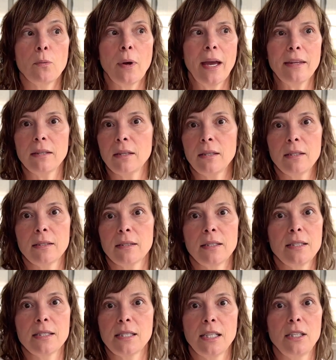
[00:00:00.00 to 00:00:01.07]
rather than
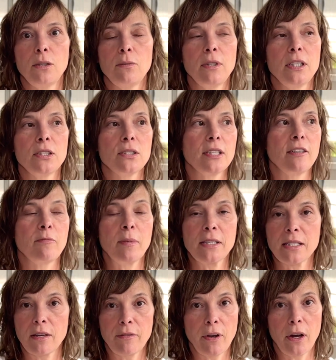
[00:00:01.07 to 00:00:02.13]
continuing to give
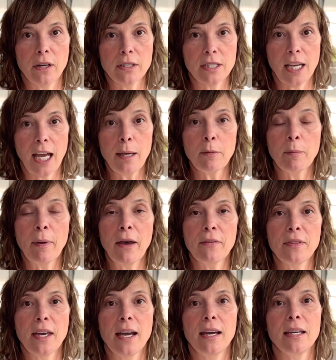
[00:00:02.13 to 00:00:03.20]
myself a hard time
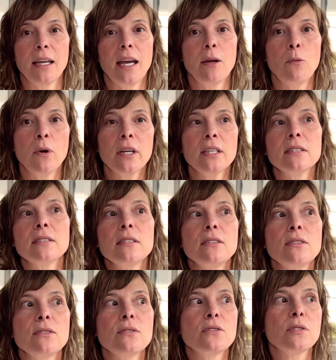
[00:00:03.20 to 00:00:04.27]
about that, I wanted to
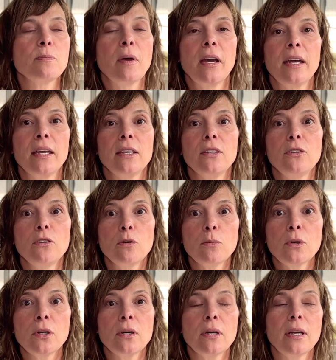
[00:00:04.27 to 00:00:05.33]
use my
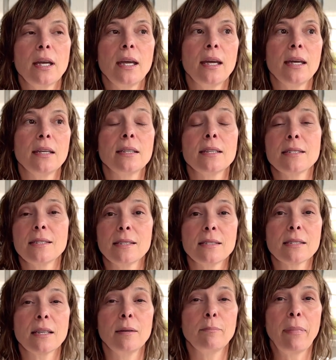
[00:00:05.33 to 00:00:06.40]
humor and a
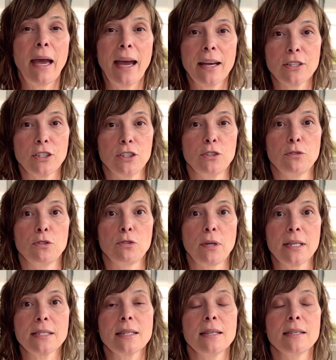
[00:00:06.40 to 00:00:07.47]
sense of compassion to
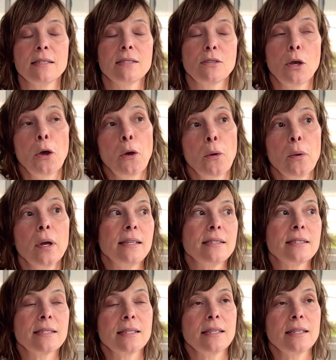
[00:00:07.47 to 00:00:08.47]
address it. So, in